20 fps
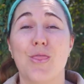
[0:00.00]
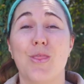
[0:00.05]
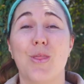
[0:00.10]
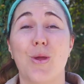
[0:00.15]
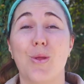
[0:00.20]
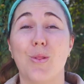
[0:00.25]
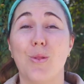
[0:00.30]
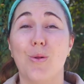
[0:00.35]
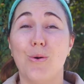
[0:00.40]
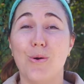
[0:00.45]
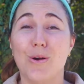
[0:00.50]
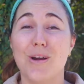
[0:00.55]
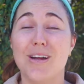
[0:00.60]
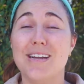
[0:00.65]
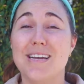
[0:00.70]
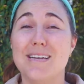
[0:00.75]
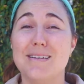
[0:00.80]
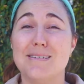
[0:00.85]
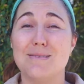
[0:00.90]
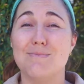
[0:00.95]
The
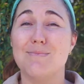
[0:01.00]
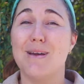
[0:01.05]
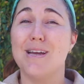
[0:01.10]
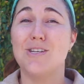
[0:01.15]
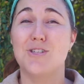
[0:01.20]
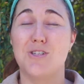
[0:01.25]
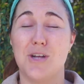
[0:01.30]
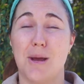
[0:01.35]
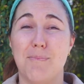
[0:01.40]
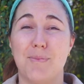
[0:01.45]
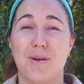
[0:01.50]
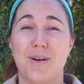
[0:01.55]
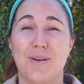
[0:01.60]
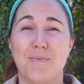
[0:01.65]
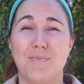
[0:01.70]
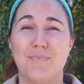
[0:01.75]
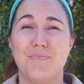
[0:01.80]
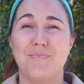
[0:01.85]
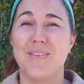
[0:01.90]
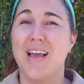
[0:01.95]
Lord is my
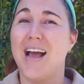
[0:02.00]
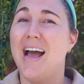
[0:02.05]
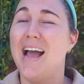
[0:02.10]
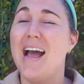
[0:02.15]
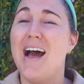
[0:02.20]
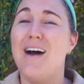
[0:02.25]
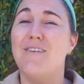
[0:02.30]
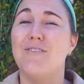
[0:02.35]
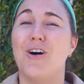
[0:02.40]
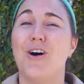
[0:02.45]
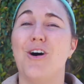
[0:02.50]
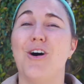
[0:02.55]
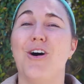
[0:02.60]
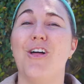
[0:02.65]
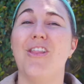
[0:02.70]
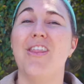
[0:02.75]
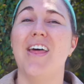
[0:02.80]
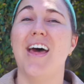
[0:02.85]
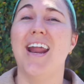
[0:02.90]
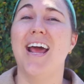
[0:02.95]
shepherd. I have
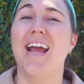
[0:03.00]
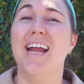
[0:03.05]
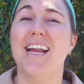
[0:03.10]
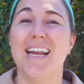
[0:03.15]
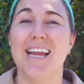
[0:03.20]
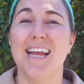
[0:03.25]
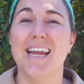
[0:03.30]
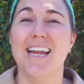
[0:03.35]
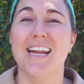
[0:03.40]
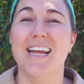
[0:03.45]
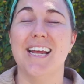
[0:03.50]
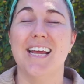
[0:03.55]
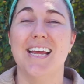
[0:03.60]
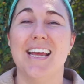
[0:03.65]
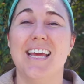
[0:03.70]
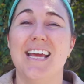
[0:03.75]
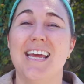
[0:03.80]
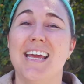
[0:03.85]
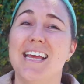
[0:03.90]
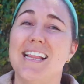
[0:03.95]
all that I need.
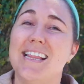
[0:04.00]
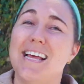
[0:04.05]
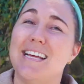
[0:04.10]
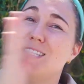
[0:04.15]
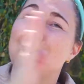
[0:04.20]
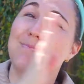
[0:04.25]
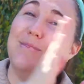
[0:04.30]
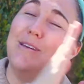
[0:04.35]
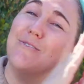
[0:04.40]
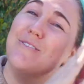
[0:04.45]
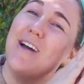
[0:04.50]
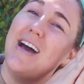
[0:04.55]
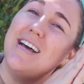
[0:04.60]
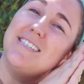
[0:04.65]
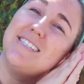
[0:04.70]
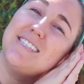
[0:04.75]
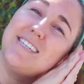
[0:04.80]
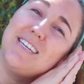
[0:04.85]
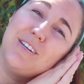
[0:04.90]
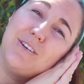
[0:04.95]
He lets me
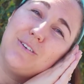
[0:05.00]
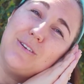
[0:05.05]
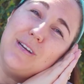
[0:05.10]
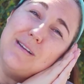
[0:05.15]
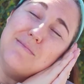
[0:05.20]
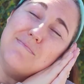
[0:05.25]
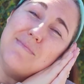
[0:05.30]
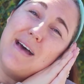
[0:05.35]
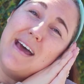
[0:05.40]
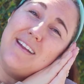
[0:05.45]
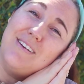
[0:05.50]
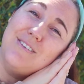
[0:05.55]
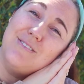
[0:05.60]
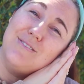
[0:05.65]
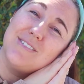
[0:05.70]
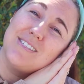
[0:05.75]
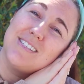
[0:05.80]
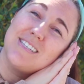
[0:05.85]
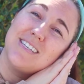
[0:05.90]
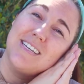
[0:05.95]
rest in green
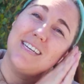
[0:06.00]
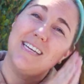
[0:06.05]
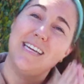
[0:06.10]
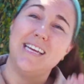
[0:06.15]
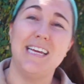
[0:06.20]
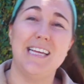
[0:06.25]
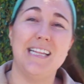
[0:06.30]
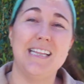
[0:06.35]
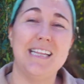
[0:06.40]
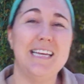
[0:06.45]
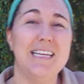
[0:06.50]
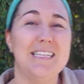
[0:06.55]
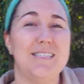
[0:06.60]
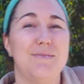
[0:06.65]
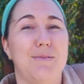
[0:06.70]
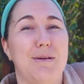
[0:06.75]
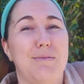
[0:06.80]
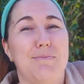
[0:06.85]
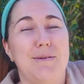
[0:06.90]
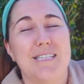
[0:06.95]
meadows. He
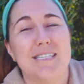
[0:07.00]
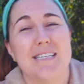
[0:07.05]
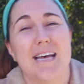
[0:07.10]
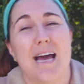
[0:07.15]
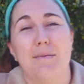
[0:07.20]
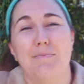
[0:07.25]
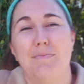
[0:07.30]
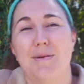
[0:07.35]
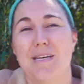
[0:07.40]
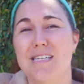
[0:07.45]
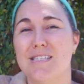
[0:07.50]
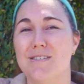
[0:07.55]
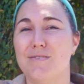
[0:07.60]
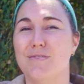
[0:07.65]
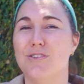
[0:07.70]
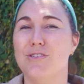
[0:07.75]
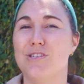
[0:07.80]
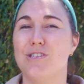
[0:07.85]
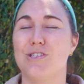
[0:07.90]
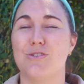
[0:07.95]
leads me beside
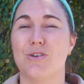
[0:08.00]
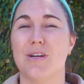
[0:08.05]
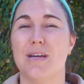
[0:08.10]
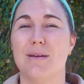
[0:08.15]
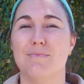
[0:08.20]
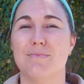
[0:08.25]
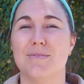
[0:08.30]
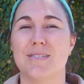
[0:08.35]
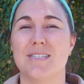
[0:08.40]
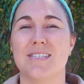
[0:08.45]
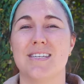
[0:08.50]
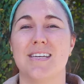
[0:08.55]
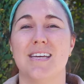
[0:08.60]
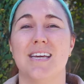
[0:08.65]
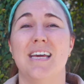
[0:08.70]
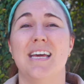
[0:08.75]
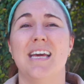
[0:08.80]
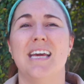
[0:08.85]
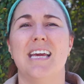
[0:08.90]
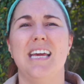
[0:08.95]
peaceful streams.
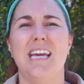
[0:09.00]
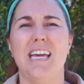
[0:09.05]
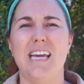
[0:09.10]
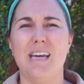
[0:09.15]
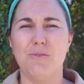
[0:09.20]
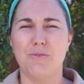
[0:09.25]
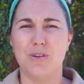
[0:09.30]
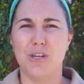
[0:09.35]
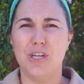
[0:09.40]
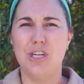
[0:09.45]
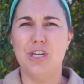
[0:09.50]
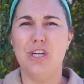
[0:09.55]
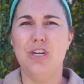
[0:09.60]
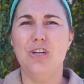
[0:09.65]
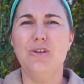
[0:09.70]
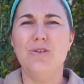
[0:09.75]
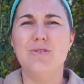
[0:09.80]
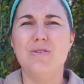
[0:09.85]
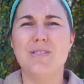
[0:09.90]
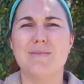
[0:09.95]
He
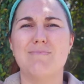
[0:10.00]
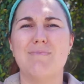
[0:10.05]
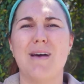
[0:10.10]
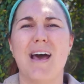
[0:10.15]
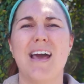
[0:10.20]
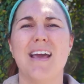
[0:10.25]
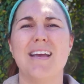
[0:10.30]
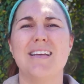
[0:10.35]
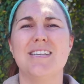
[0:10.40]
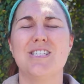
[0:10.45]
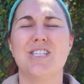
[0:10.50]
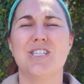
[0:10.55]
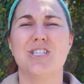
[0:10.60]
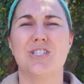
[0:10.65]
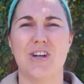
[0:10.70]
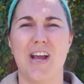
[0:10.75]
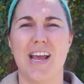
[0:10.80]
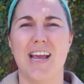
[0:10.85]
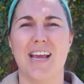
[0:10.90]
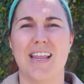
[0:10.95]
renews my
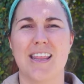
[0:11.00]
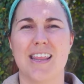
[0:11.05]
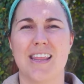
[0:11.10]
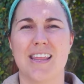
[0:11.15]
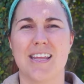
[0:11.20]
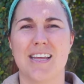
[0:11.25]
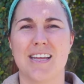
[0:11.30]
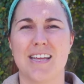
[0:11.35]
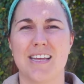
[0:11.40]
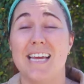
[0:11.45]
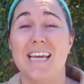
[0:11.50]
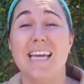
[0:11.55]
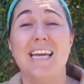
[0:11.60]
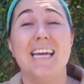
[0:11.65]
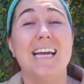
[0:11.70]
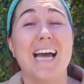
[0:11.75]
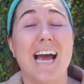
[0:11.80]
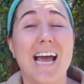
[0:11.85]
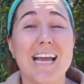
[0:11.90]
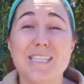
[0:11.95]
strength. He
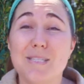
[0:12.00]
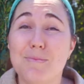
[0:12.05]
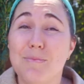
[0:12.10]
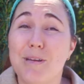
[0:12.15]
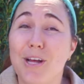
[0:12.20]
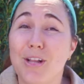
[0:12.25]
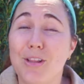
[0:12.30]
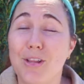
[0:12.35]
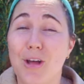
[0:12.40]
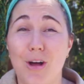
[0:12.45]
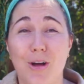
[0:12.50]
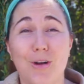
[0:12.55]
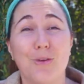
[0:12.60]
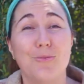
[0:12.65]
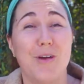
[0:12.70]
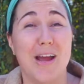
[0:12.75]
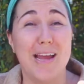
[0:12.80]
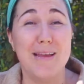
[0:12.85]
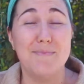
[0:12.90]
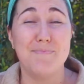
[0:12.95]
guides me
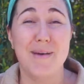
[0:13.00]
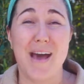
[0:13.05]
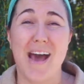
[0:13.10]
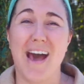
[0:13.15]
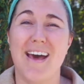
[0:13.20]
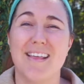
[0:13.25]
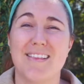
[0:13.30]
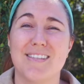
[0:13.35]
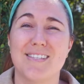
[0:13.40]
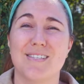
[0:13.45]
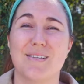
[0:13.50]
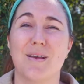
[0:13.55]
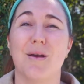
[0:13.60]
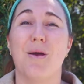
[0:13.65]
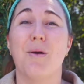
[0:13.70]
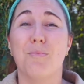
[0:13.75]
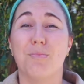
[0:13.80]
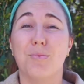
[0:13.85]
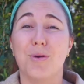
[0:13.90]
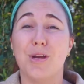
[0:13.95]
along right paths,
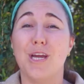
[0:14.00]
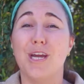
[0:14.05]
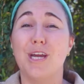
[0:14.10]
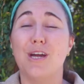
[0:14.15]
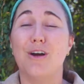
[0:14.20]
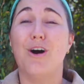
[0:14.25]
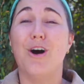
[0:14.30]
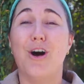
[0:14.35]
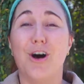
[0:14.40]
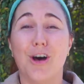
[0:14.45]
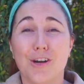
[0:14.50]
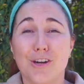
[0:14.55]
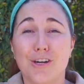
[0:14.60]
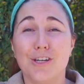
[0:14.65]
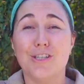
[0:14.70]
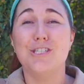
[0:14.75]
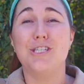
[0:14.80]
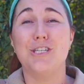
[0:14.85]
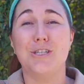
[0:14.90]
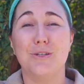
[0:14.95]
bringing
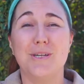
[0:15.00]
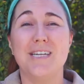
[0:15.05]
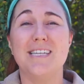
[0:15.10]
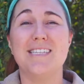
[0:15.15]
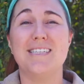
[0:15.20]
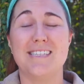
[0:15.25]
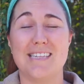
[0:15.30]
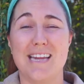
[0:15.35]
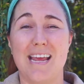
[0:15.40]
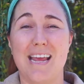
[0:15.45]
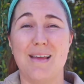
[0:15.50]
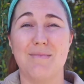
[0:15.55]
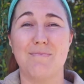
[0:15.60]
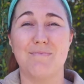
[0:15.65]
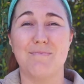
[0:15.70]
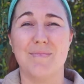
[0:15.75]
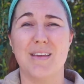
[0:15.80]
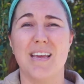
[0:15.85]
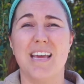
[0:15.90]
honor to his name.